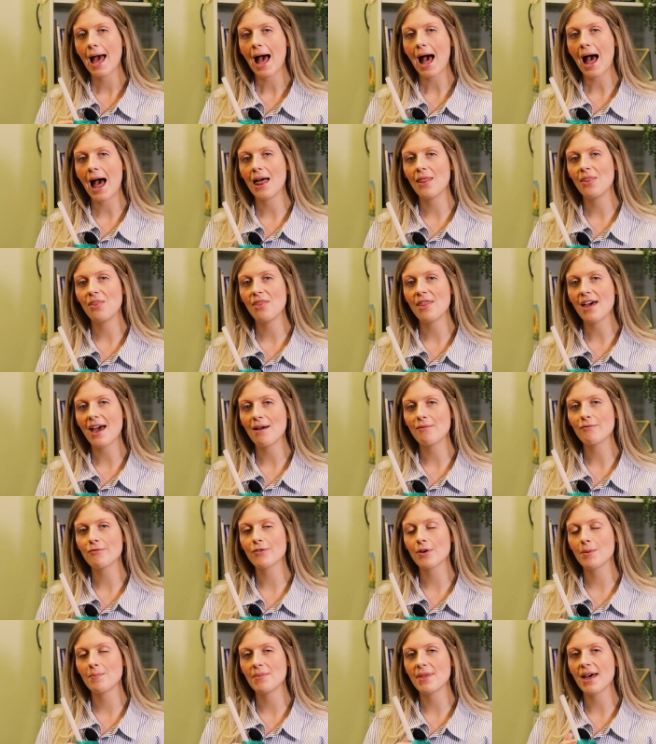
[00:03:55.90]
and then
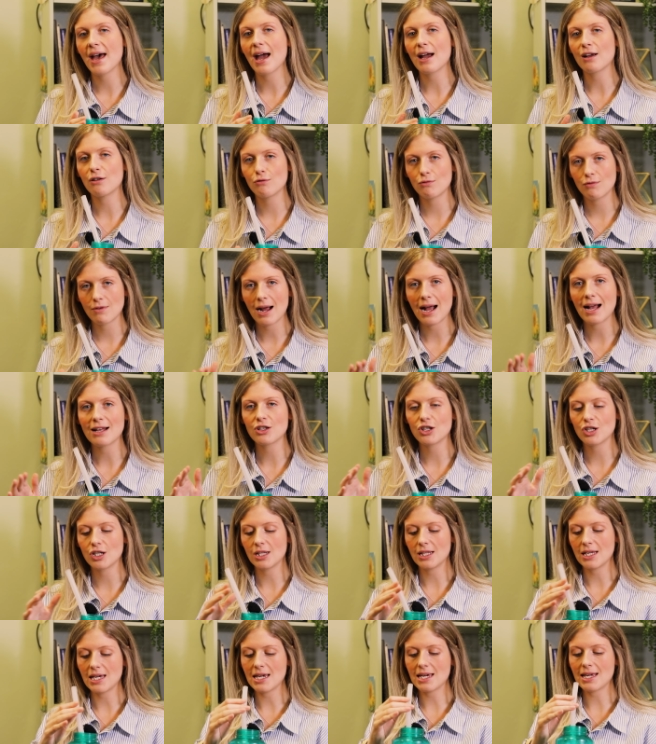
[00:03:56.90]
from there
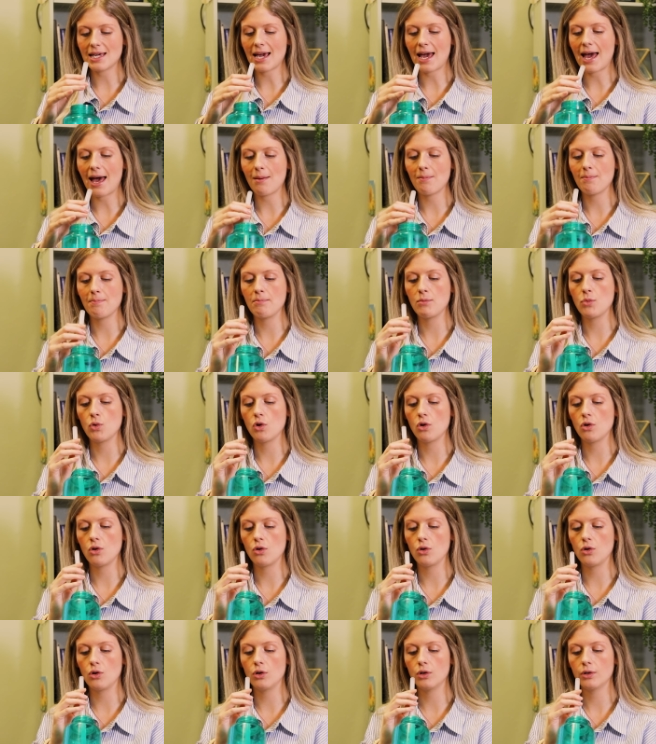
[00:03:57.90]
gradually get
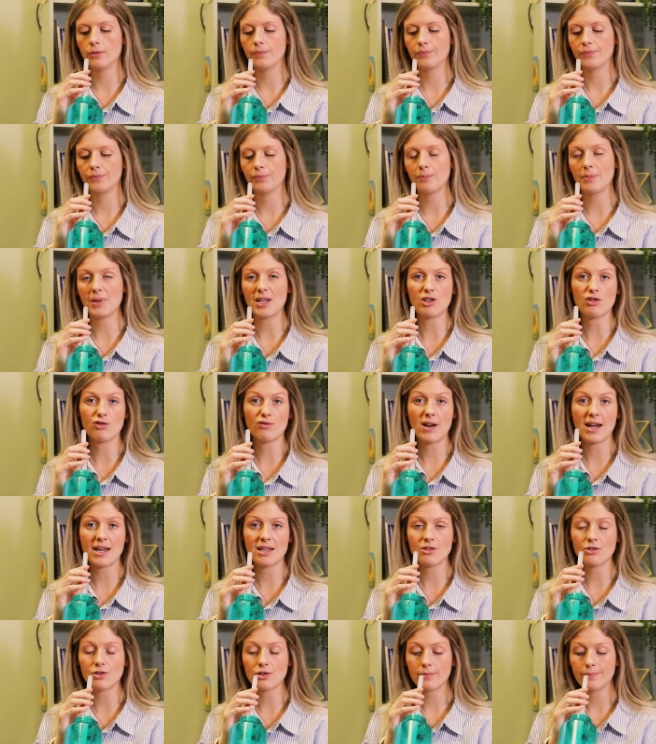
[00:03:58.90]
more pitch
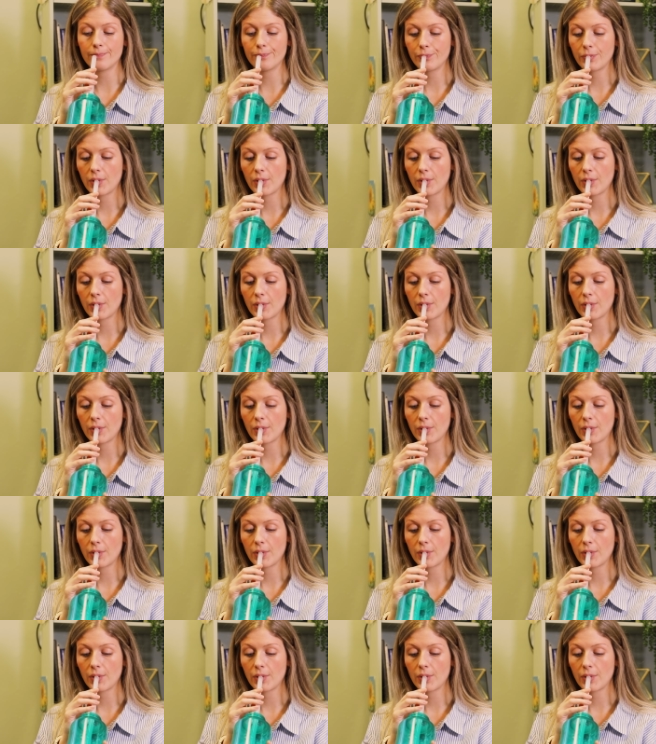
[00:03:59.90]
range.